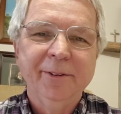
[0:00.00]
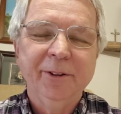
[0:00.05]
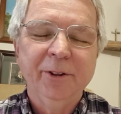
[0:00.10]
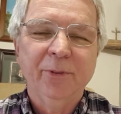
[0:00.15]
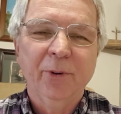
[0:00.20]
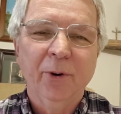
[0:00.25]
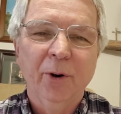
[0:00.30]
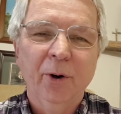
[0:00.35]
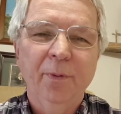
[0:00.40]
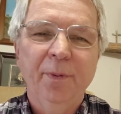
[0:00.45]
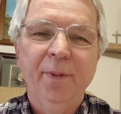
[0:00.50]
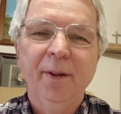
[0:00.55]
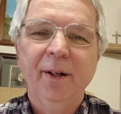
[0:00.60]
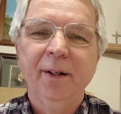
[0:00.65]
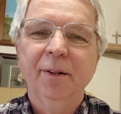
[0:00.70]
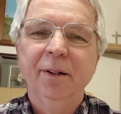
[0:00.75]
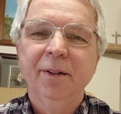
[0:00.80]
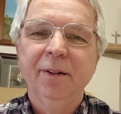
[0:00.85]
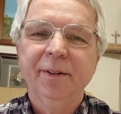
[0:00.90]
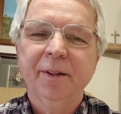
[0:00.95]
You've heard
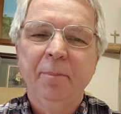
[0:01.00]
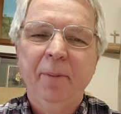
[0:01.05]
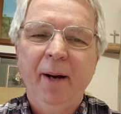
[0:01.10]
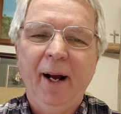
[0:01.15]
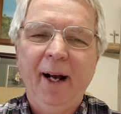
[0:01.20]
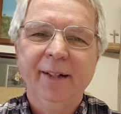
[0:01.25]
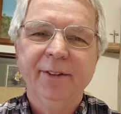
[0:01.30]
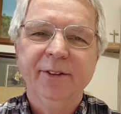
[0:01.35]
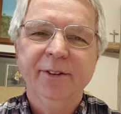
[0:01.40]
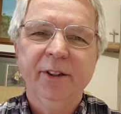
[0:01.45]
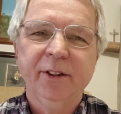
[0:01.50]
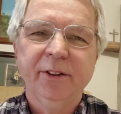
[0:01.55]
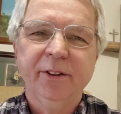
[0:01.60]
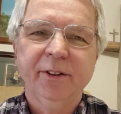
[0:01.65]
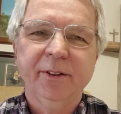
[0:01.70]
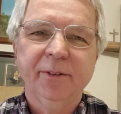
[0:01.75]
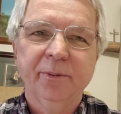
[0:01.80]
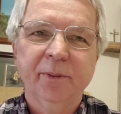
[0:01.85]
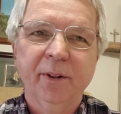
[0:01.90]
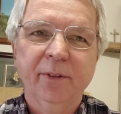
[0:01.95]
the
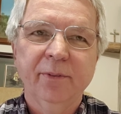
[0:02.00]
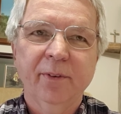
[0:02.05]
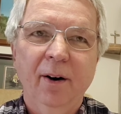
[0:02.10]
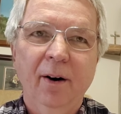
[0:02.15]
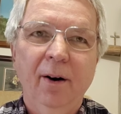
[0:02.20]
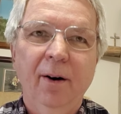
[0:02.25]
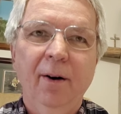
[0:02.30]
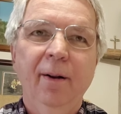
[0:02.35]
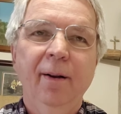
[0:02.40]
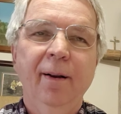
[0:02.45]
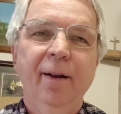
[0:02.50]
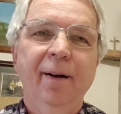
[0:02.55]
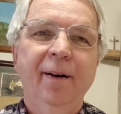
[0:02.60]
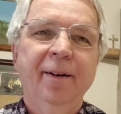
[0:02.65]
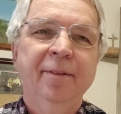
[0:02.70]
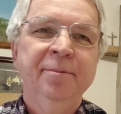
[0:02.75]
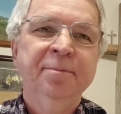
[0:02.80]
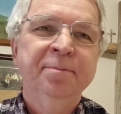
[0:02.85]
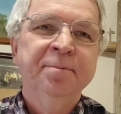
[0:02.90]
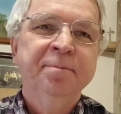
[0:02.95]
passage, we've all
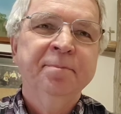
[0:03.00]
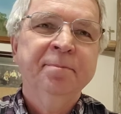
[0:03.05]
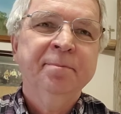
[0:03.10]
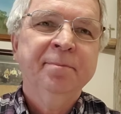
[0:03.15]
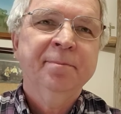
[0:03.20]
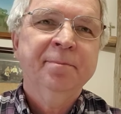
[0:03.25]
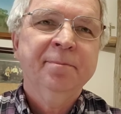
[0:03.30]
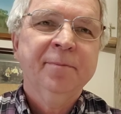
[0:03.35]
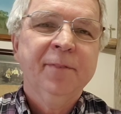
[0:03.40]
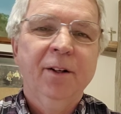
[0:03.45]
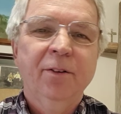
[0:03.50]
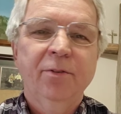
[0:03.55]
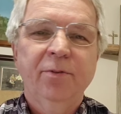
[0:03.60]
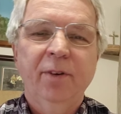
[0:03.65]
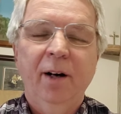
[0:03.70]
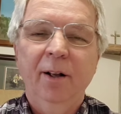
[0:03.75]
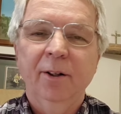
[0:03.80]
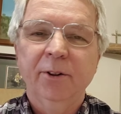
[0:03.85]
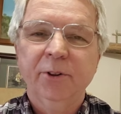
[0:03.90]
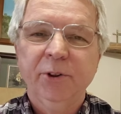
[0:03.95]

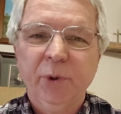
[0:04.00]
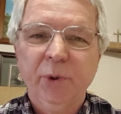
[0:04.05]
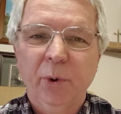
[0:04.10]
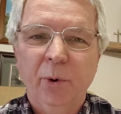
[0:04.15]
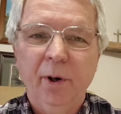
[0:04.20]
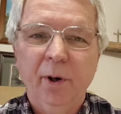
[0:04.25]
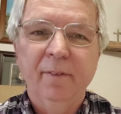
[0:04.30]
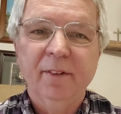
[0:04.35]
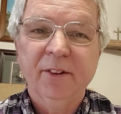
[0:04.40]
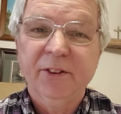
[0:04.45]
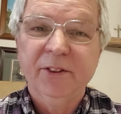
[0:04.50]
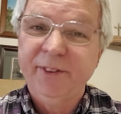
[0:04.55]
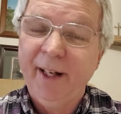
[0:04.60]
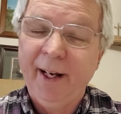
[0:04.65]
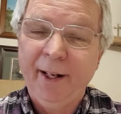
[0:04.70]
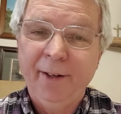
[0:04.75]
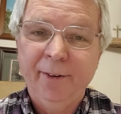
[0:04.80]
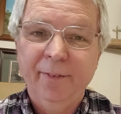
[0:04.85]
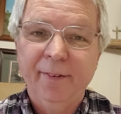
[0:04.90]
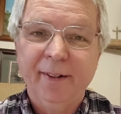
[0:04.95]
fallen short of the
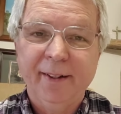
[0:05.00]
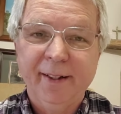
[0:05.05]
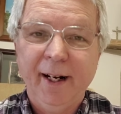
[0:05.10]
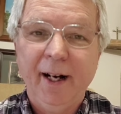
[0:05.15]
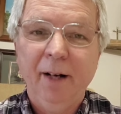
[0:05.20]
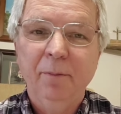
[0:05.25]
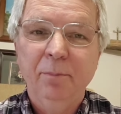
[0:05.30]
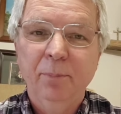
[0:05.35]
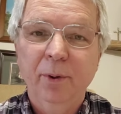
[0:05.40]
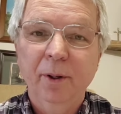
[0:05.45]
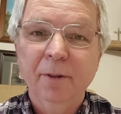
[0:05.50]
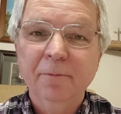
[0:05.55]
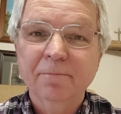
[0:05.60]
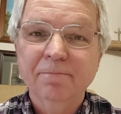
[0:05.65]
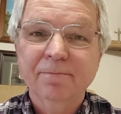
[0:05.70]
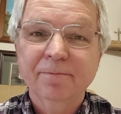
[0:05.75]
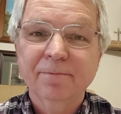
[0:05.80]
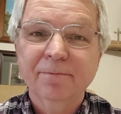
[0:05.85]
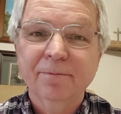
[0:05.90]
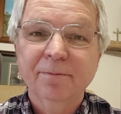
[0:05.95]
standard that God
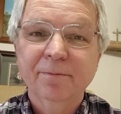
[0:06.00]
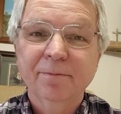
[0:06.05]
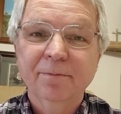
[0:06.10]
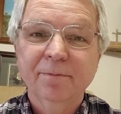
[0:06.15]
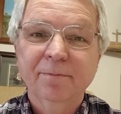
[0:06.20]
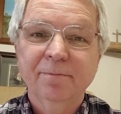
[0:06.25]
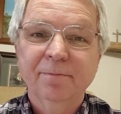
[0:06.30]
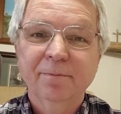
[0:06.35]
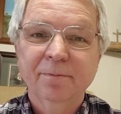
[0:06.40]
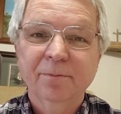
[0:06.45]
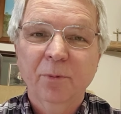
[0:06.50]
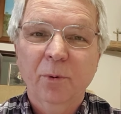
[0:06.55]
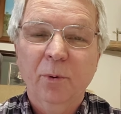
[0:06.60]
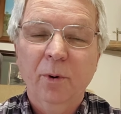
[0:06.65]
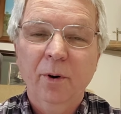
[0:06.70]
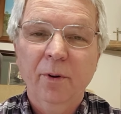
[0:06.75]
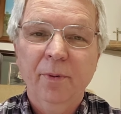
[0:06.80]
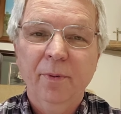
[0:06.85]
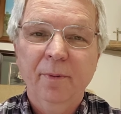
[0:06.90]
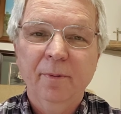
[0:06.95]
put
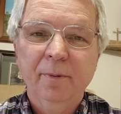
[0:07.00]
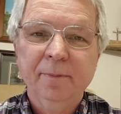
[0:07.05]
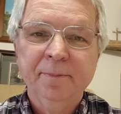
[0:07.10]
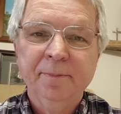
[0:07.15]
forth.